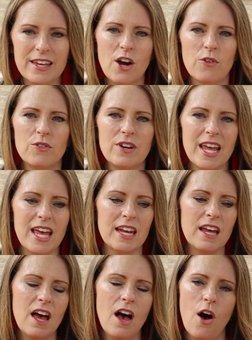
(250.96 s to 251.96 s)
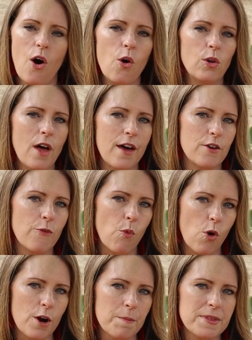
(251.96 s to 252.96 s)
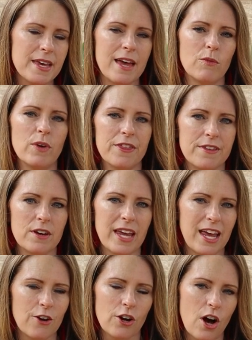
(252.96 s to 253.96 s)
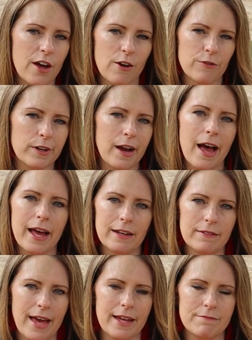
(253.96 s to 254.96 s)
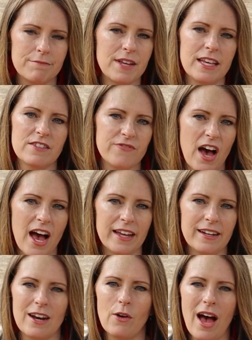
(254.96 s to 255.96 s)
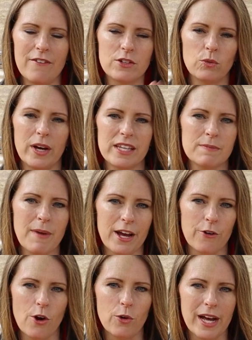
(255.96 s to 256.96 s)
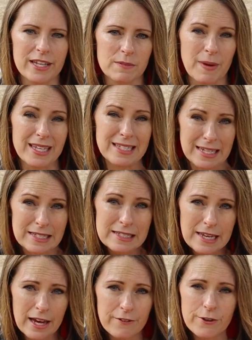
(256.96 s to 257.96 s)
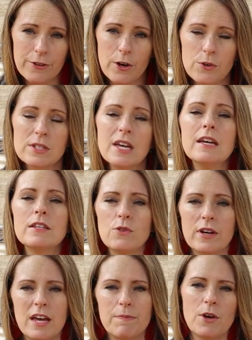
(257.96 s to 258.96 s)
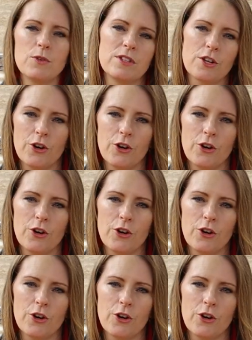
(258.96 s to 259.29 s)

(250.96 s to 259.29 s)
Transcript: don't need a whole lot of warmth, and with the heater on overnight, that is fine. I don't have to waste my grow light space inside for those, so I keep those in the